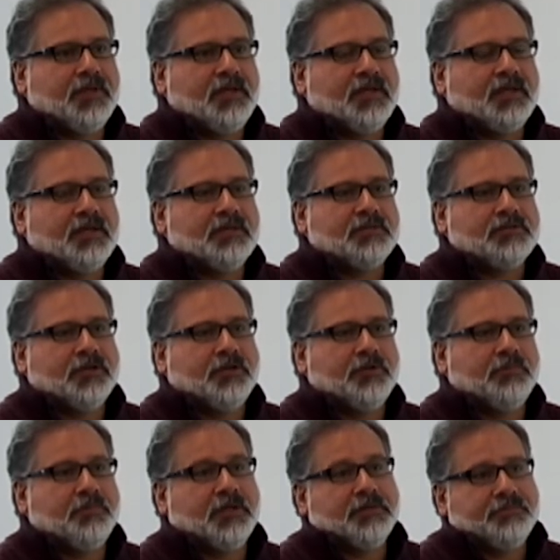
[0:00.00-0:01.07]
uh, so,
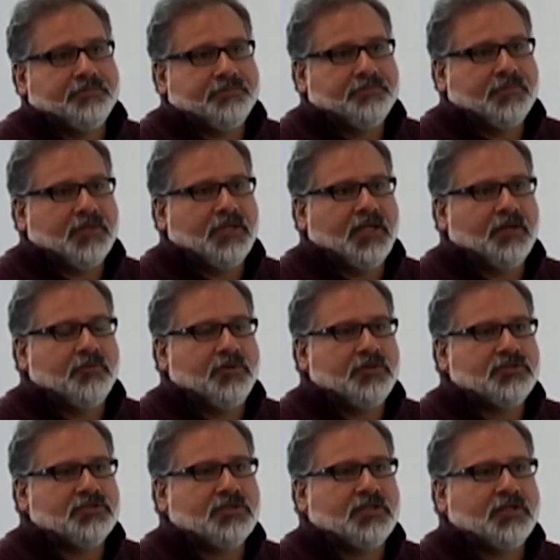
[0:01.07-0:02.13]
but again, we're
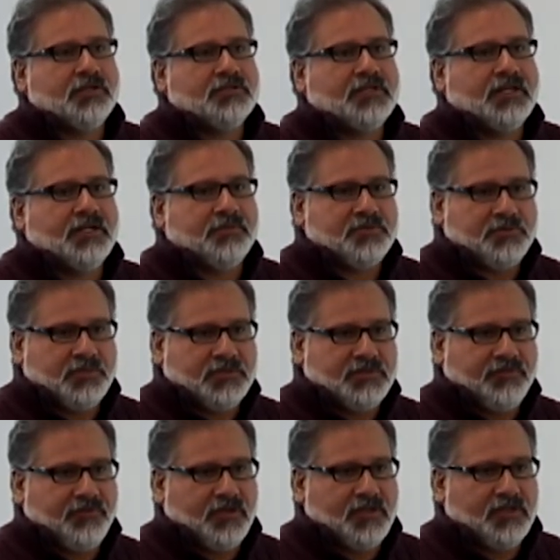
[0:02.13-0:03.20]
just going to set it up
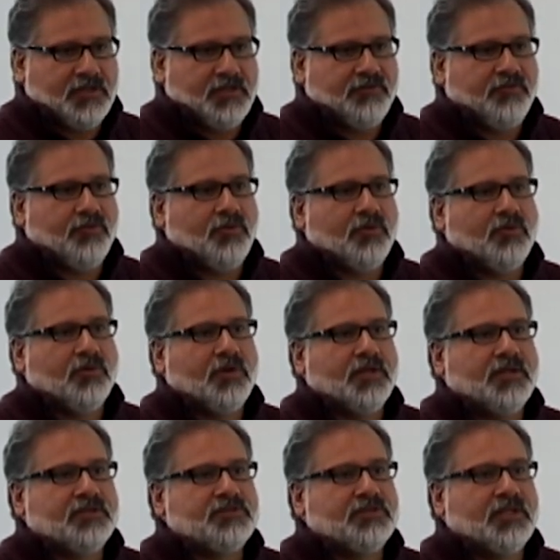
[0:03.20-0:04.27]
specifically for uh,
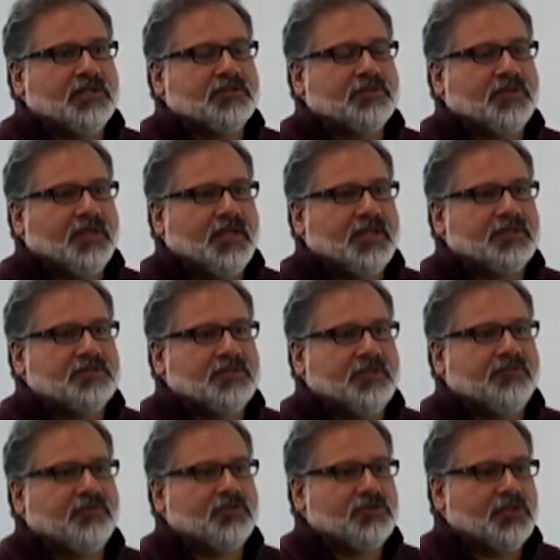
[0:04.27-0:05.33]
the state so they can see
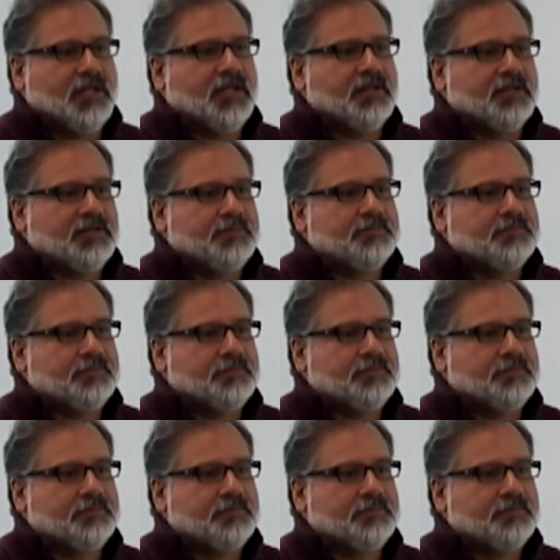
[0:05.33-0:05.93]
the functionality.